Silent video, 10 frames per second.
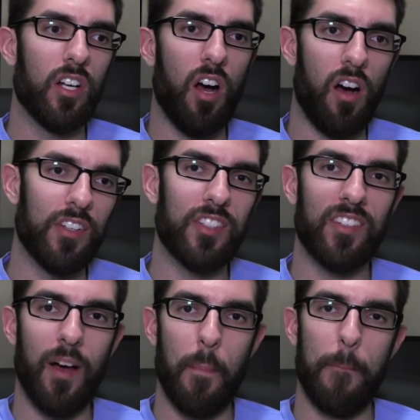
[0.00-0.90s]

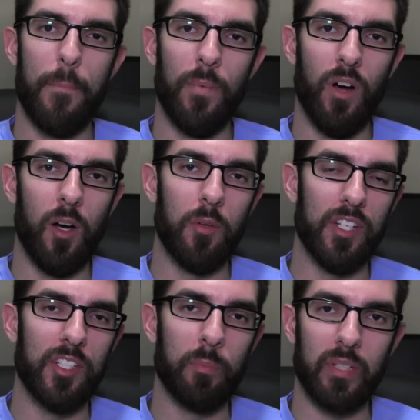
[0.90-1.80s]
costs uh,
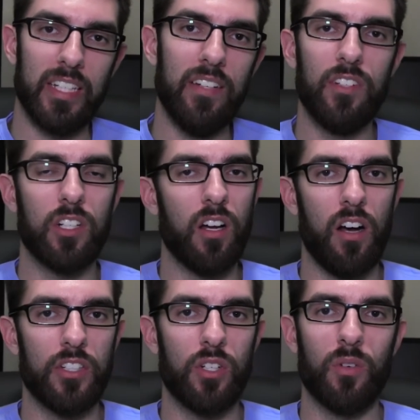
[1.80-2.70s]
it is believed to
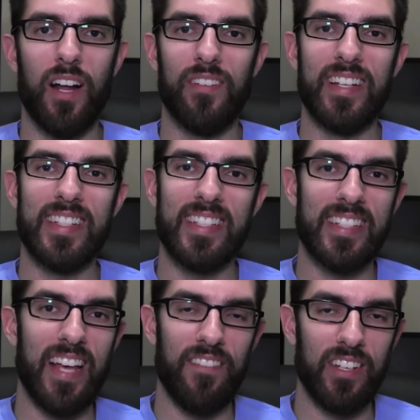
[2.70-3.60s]
cost around
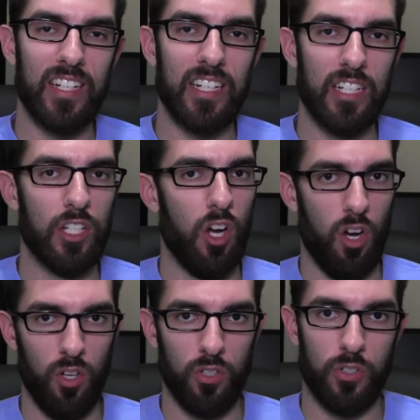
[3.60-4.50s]

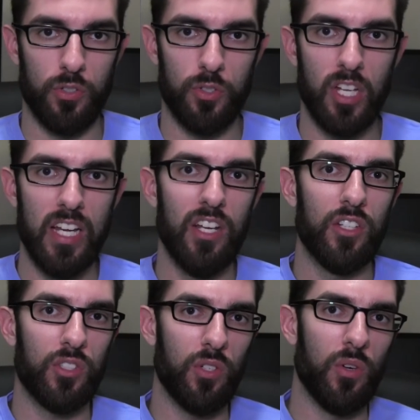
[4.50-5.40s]
$70
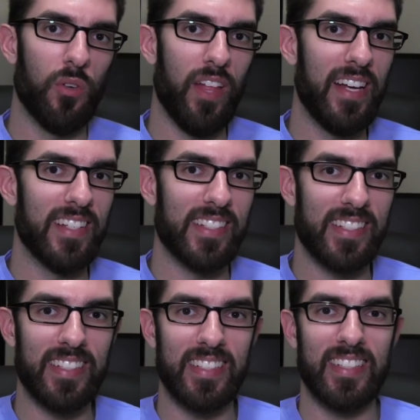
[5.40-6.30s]
so that is
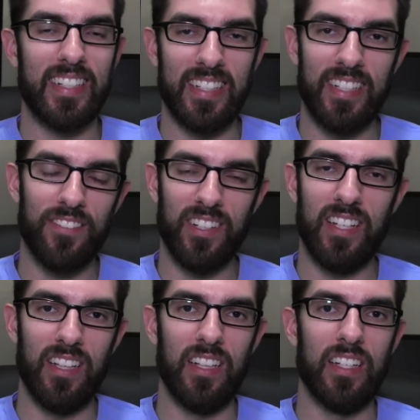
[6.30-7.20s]

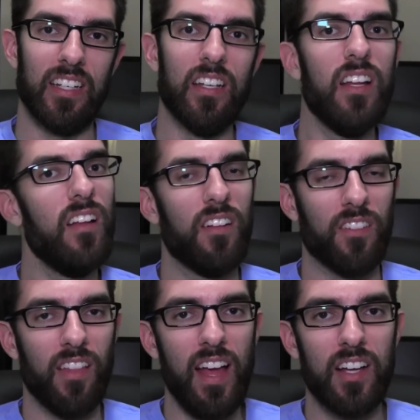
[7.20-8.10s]
significantly
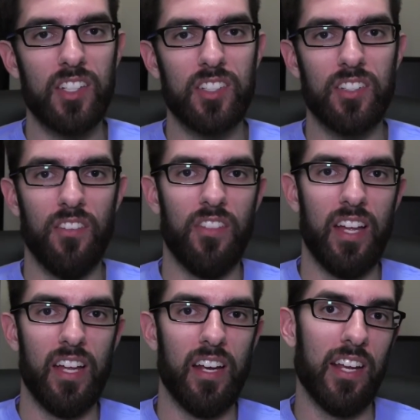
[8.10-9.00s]
less
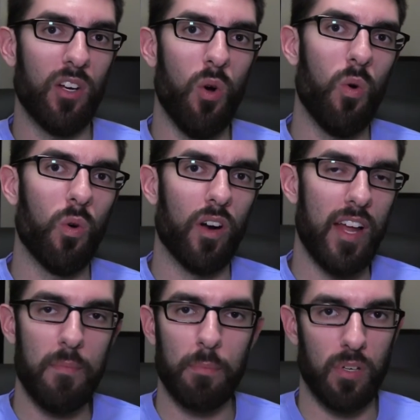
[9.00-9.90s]
than a core
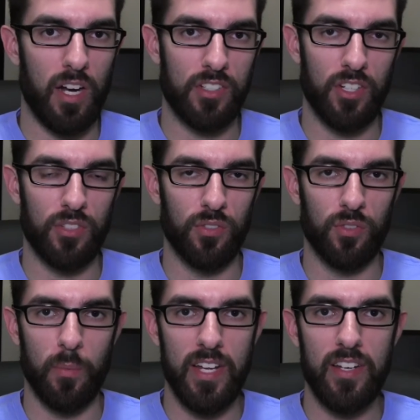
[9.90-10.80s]
m processor
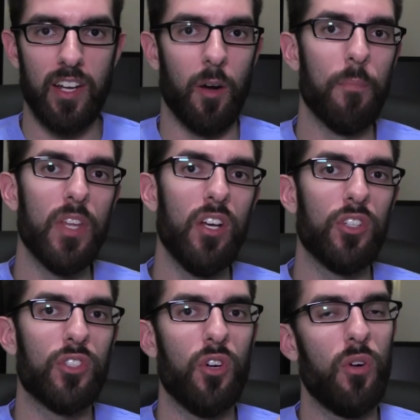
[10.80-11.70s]
from intel
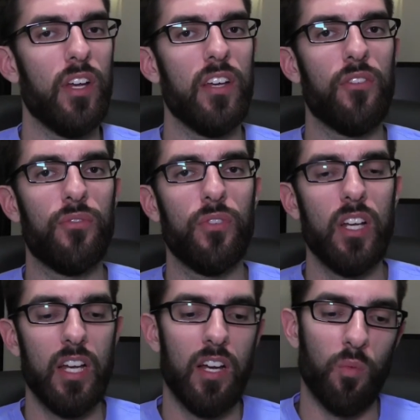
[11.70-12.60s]
so if
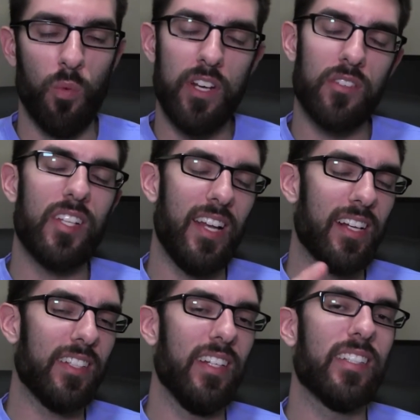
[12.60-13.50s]
windows 10
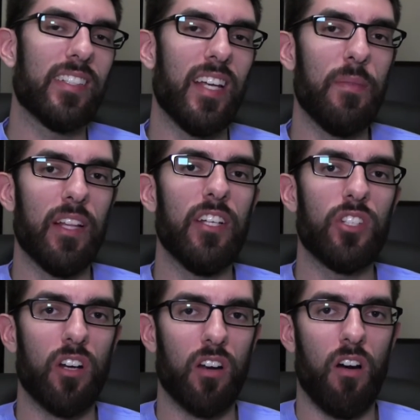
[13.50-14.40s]
x86
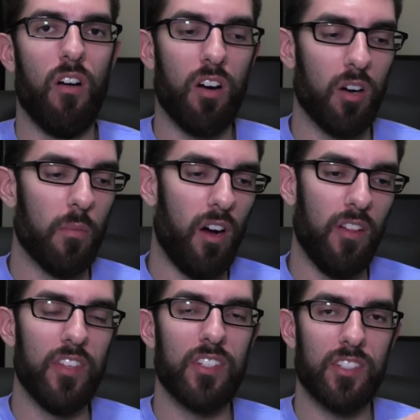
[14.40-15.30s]
emulation on arm
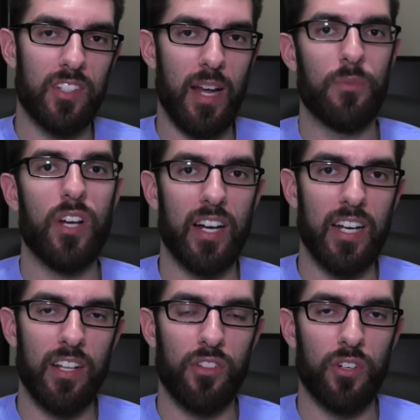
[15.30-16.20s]
on this snapdragon
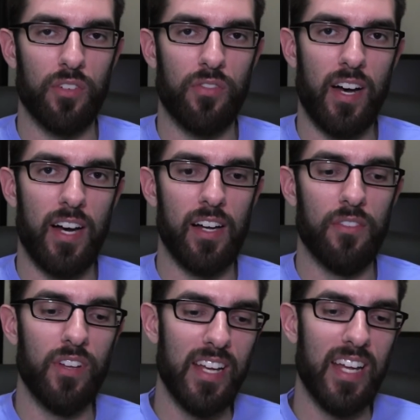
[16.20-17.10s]

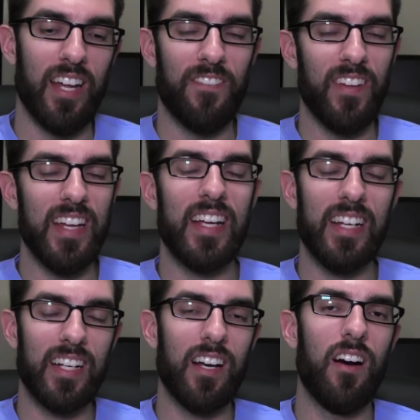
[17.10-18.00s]
835 if it
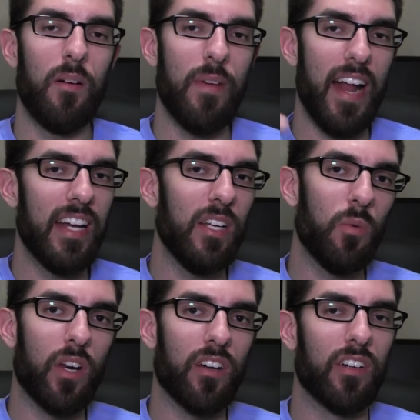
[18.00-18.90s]
can come
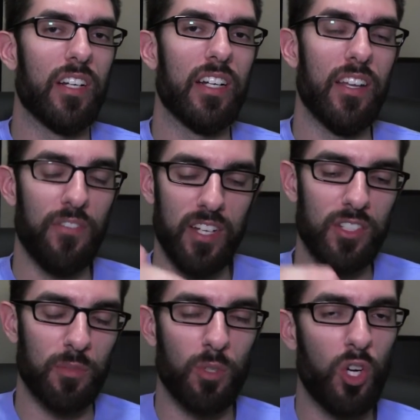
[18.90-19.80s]
anywhere if it
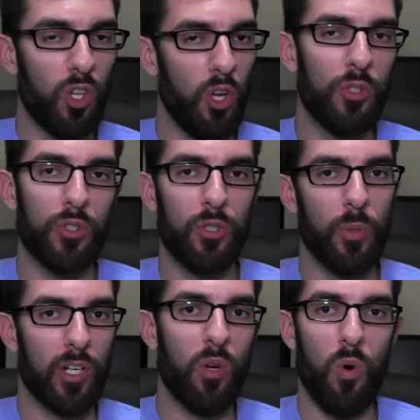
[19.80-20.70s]
is closer
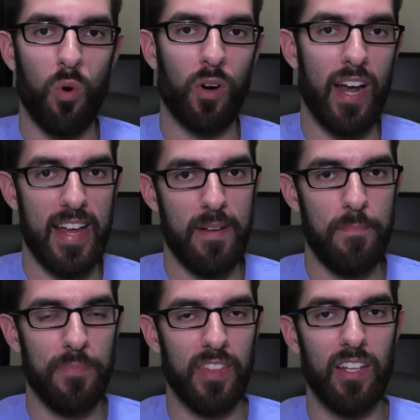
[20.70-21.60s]
to a core
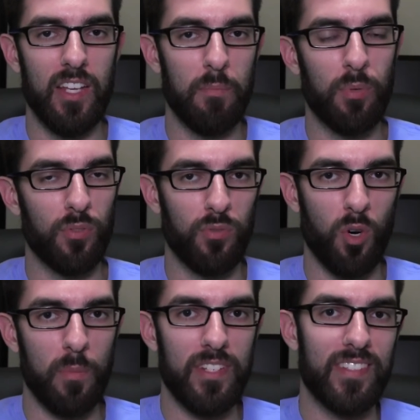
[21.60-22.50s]
m in
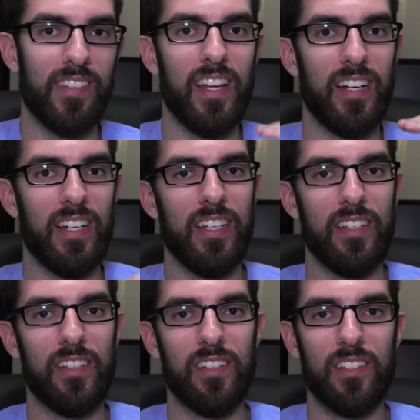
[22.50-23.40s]
performance than it
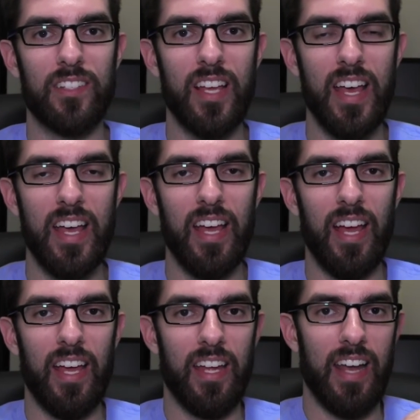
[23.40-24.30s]
is
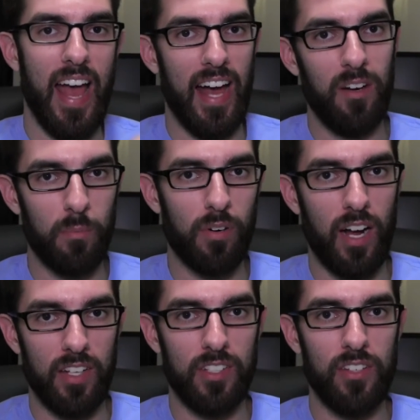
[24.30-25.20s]
an atom
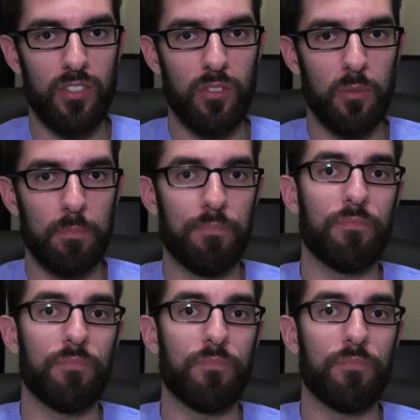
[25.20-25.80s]
processor